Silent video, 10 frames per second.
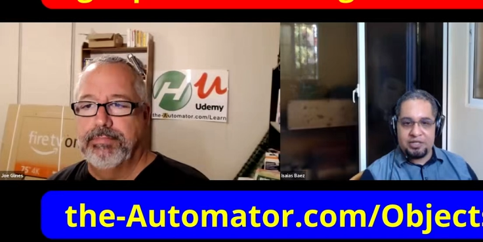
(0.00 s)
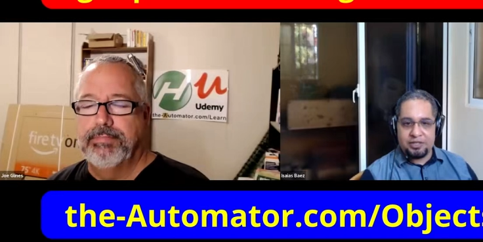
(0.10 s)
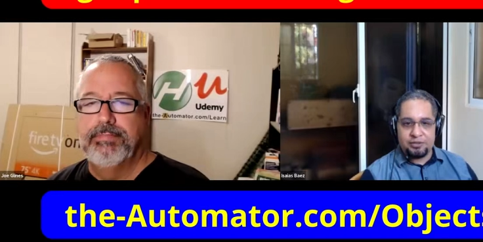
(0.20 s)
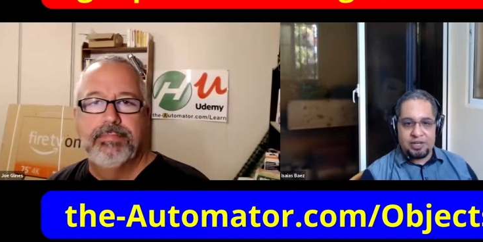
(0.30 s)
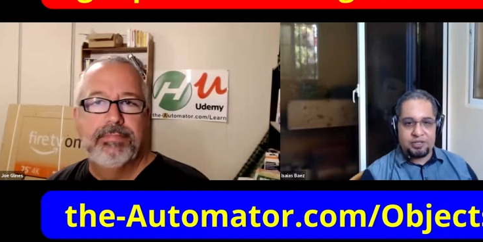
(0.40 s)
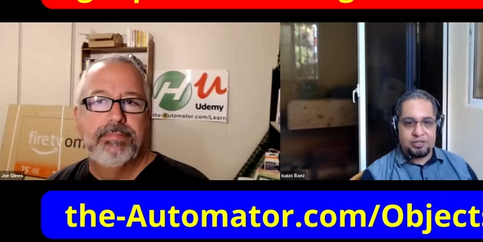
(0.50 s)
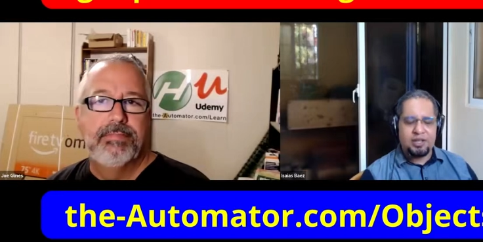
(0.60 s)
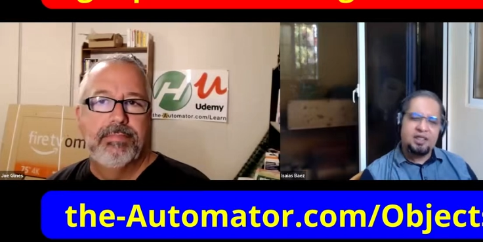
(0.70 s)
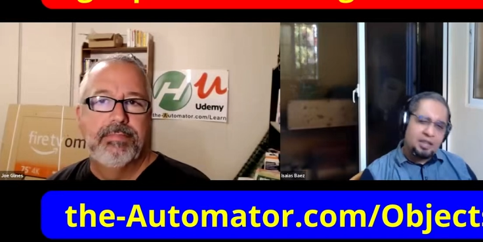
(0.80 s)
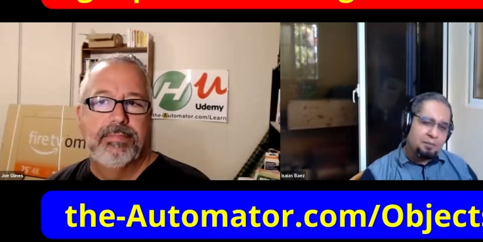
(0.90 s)
Speaker 1: situations.
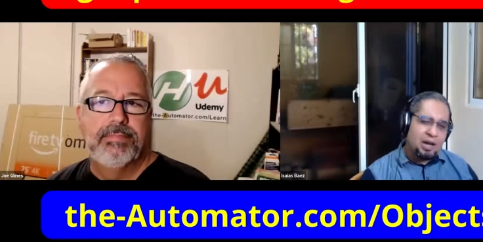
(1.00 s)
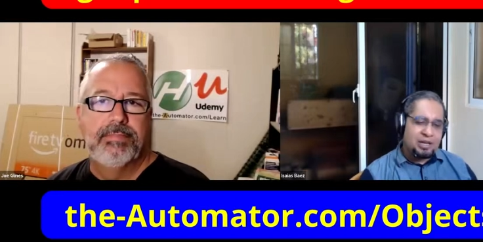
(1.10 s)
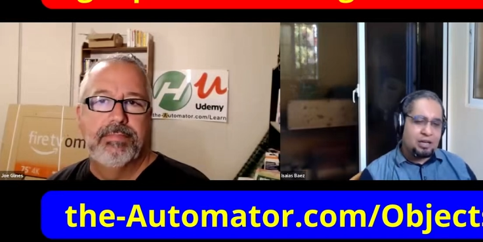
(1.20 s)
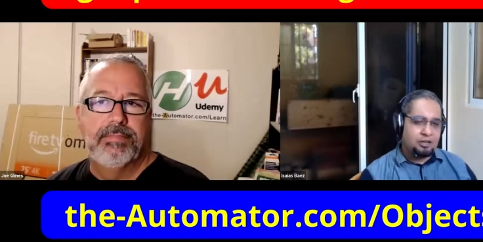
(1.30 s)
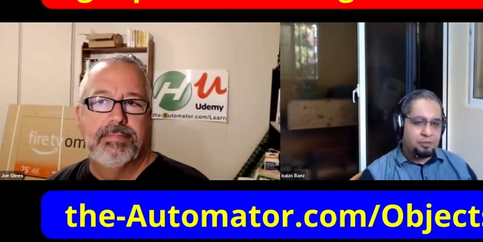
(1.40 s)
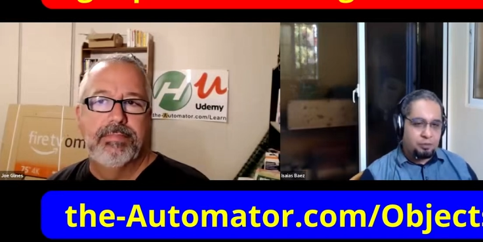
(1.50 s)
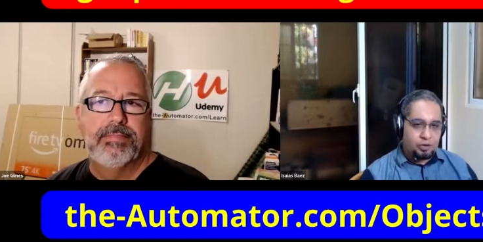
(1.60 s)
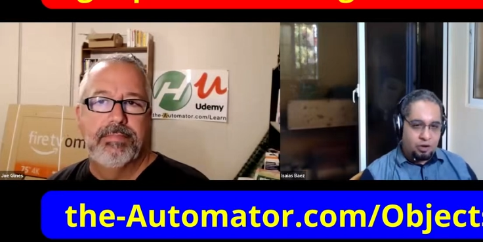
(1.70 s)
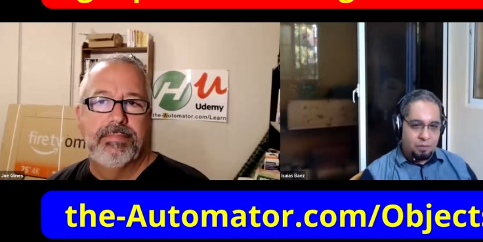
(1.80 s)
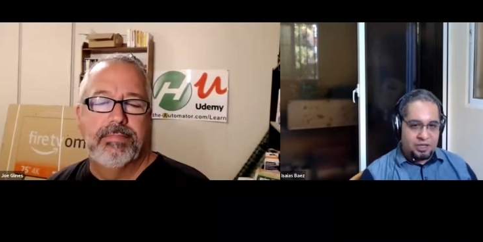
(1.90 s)
That might be a little bit more
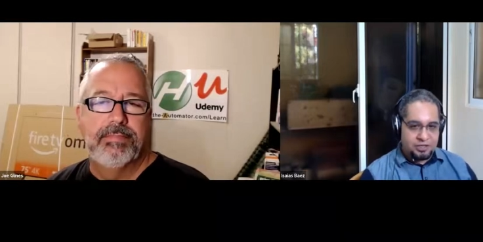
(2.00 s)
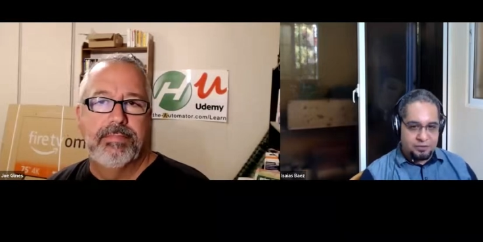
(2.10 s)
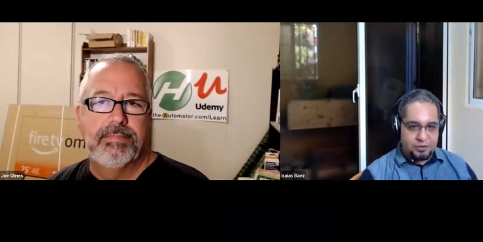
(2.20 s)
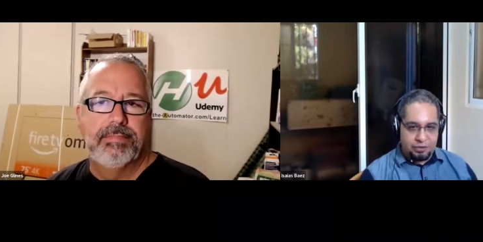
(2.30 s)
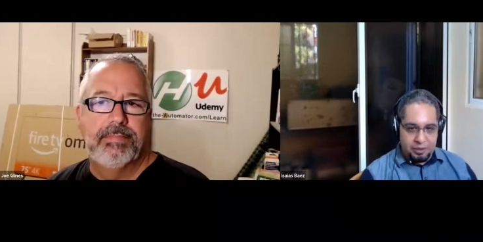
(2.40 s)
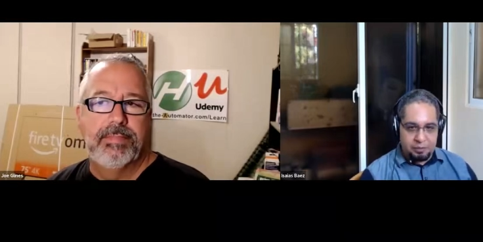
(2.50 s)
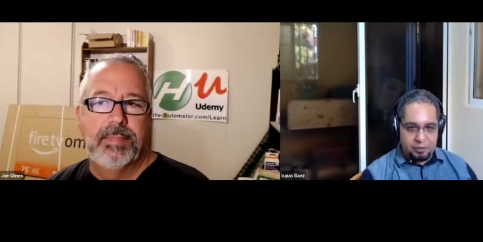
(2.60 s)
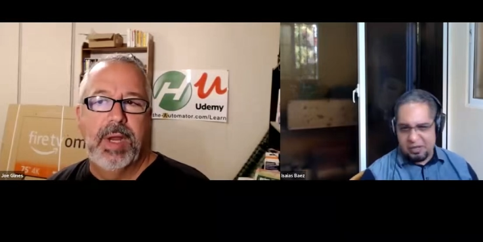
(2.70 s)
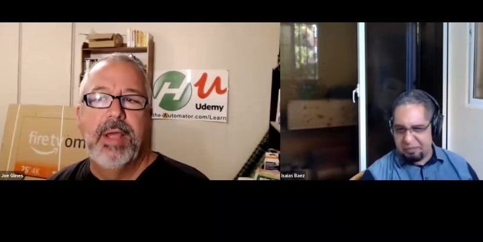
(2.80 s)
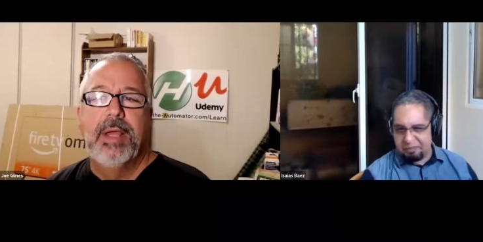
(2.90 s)
complex for some people,
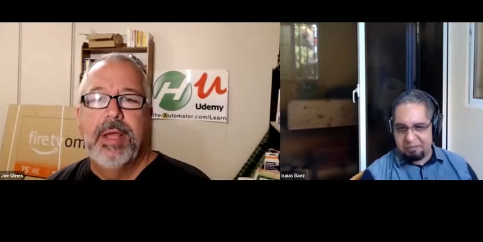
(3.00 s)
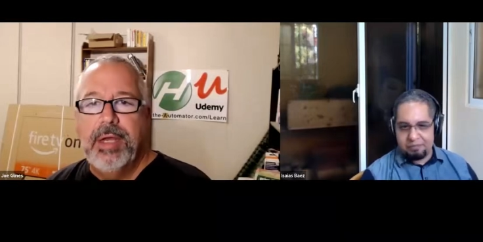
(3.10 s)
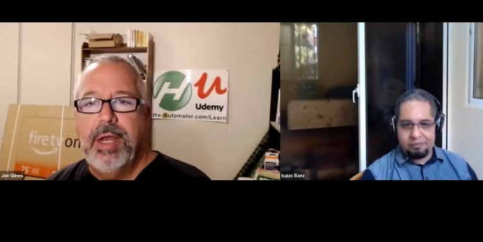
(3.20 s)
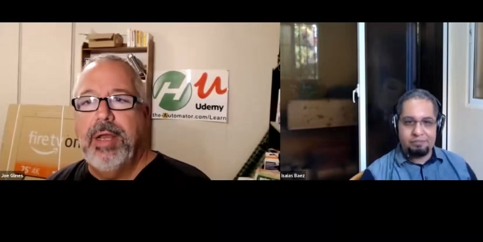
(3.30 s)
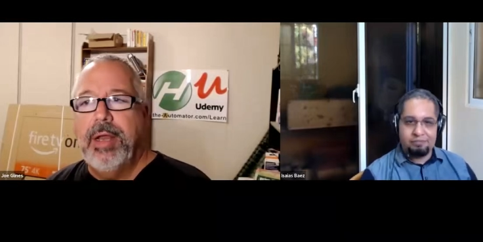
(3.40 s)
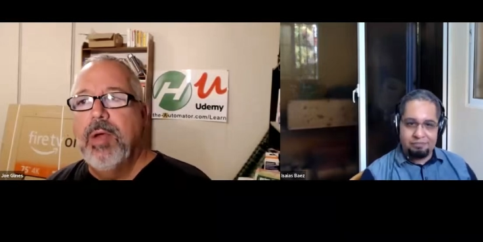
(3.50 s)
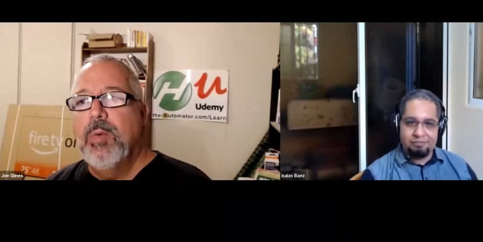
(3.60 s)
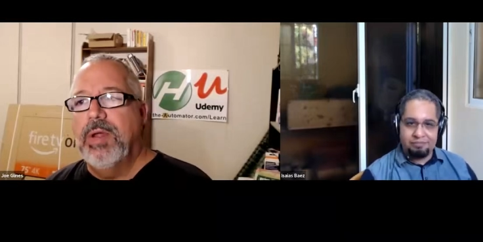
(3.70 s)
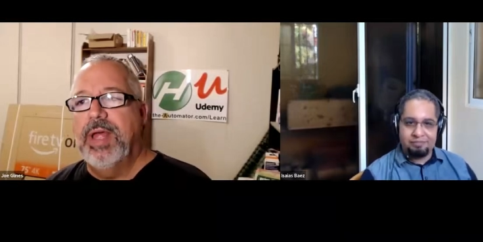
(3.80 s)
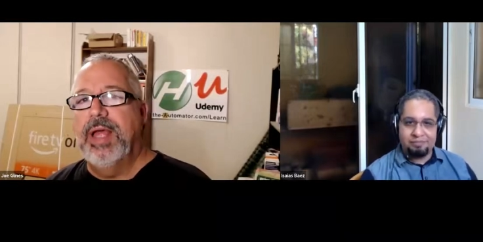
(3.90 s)
but.
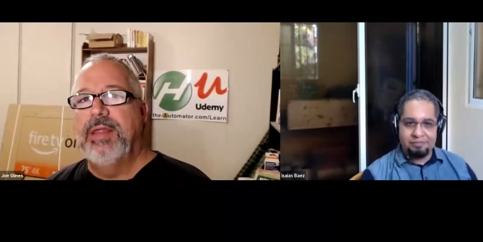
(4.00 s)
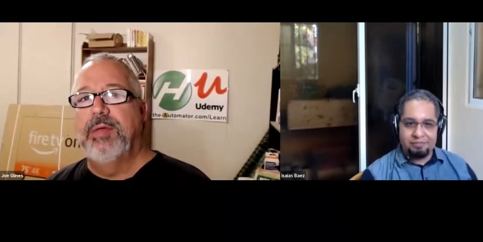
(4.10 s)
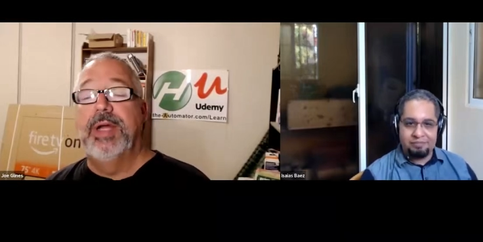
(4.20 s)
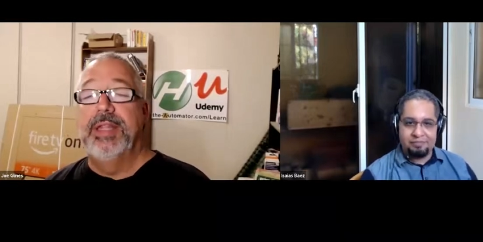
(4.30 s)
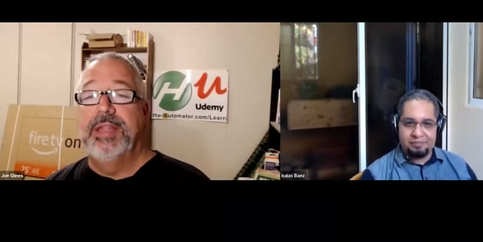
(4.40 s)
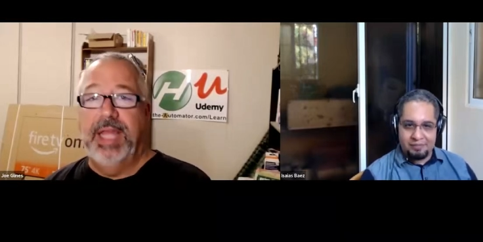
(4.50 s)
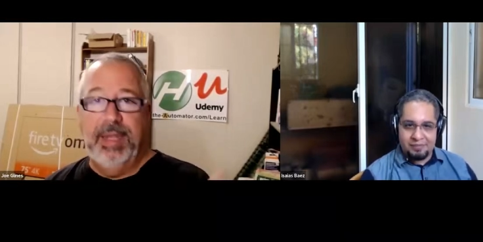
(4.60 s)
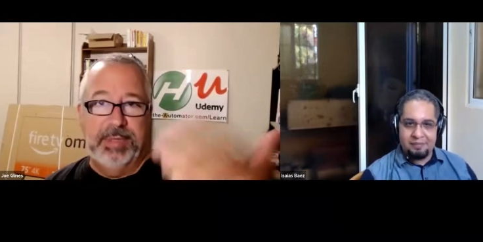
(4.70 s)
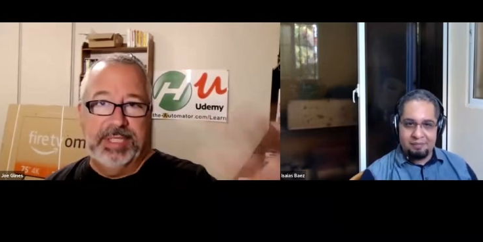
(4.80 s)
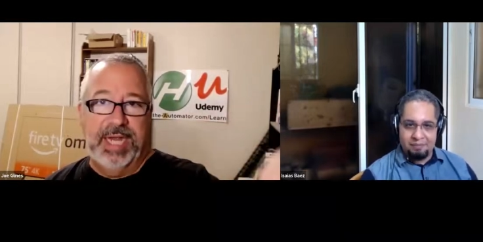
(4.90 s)
Speaker 2: Well, the one thing
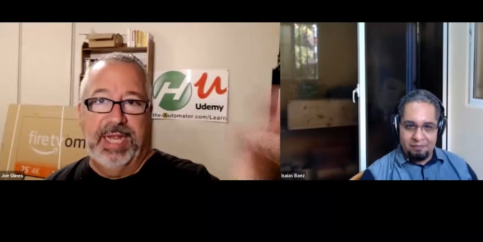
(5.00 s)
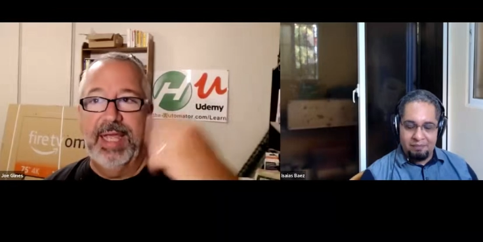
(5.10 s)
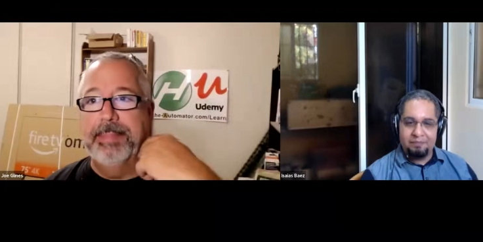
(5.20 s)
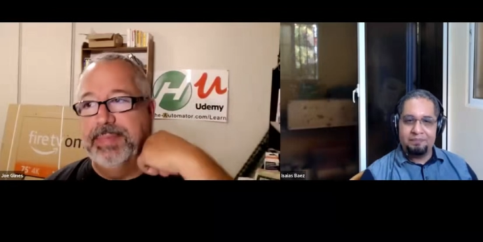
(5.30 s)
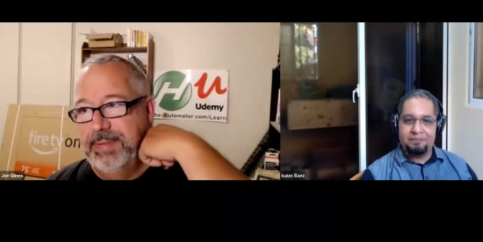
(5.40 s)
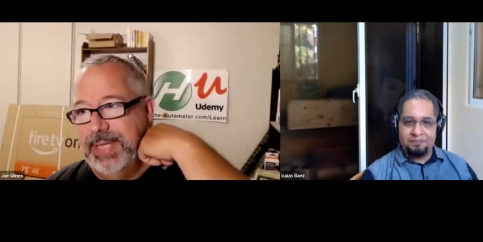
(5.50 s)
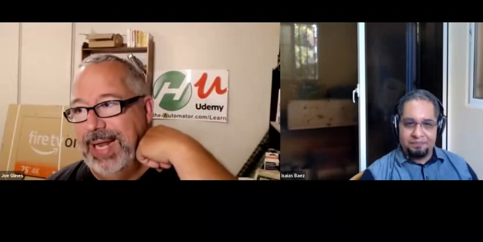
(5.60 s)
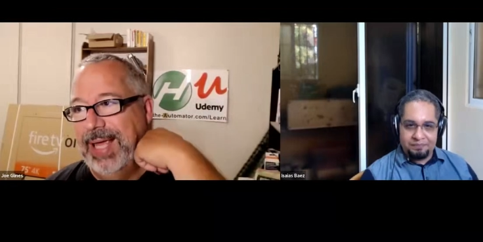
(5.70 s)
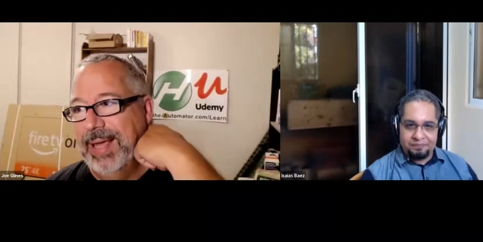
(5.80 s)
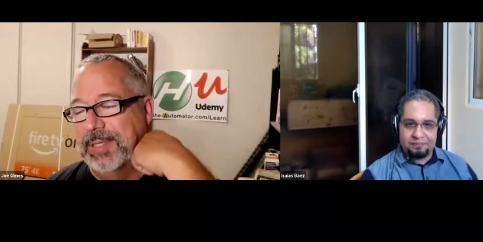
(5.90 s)
which I kept
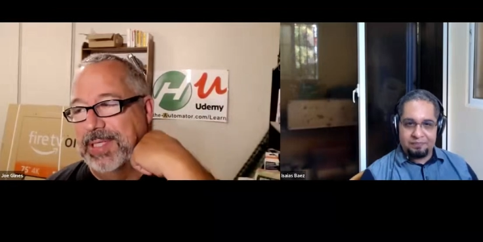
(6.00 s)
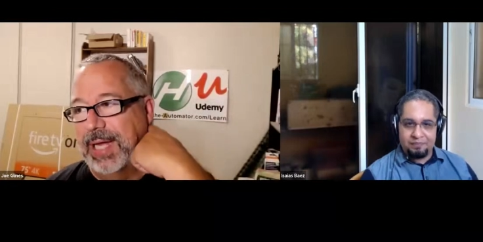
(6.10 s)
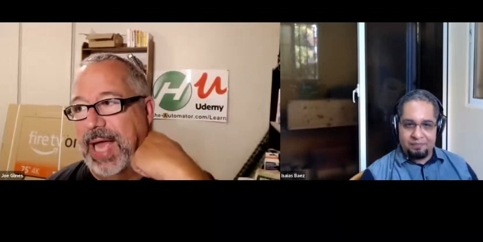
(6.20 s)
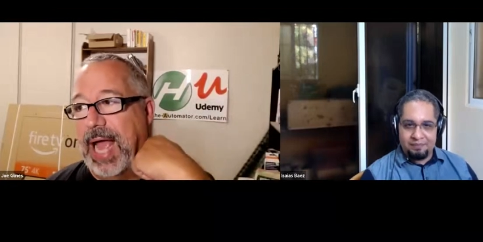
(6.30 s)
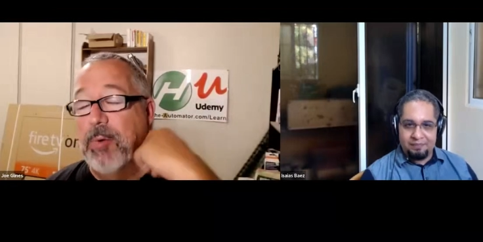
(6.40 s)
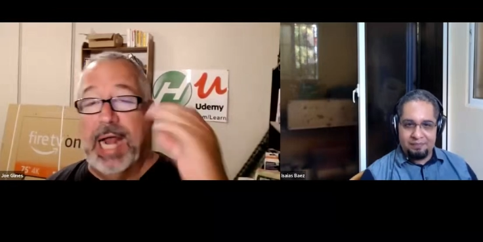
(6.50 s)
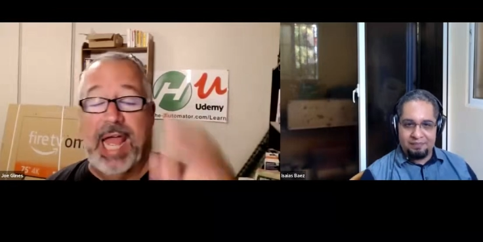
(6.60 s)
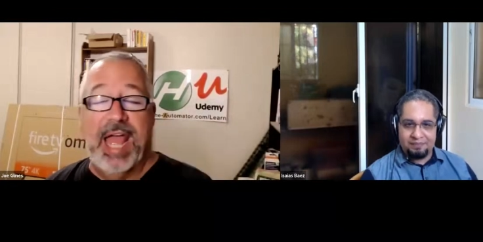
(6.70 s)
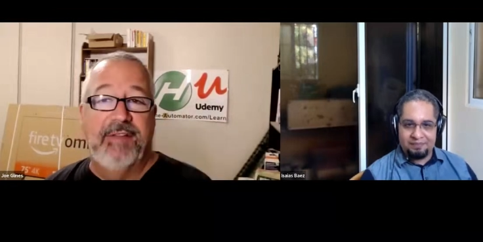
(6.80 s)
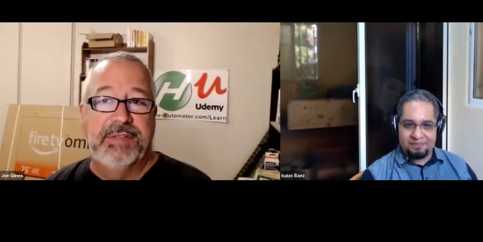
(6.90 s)
telling him was like, I
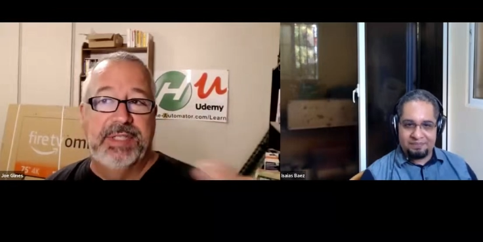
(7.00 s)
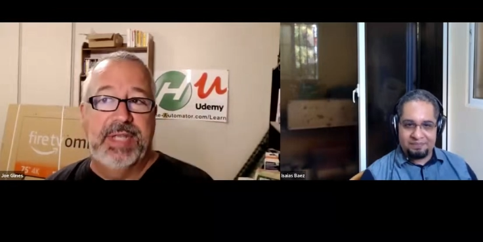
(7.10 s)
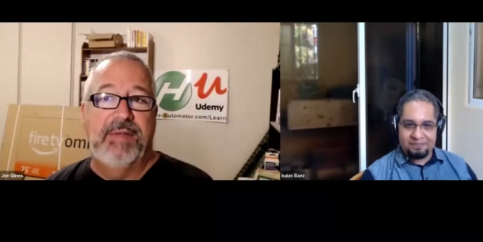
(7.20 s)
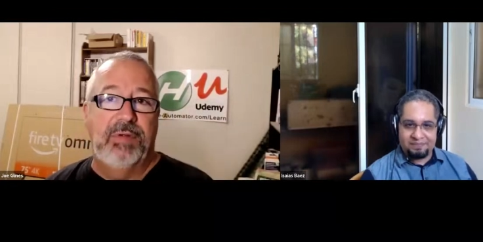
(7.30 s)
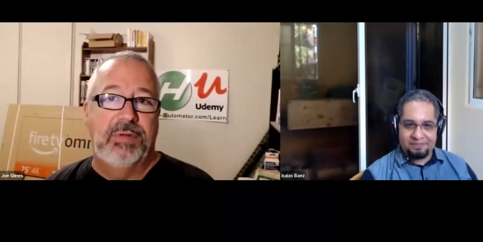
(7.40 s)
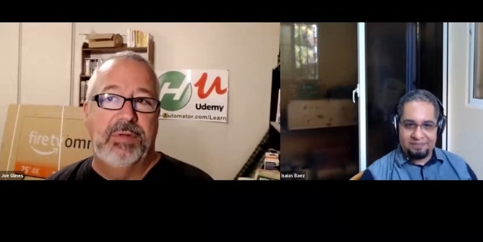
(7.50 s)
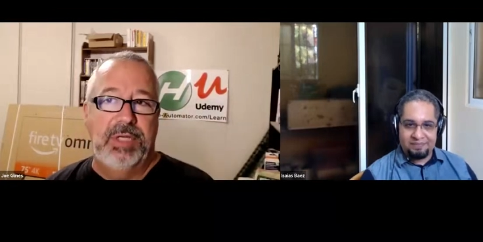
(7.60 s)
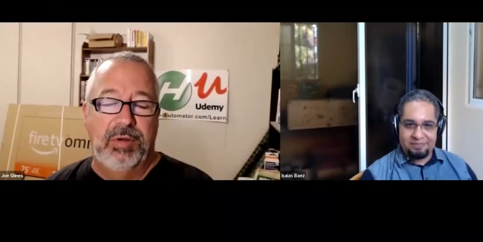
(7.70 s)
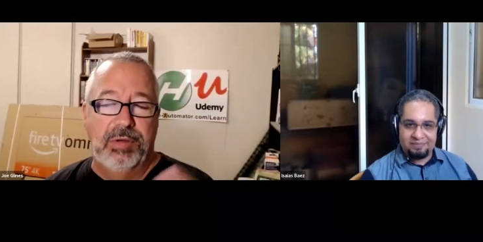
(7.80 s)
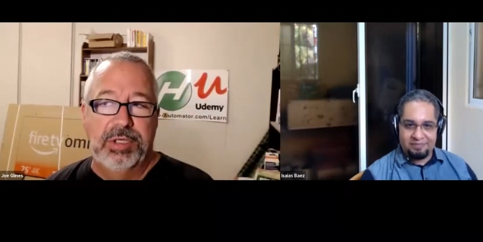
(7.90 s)
want to have several,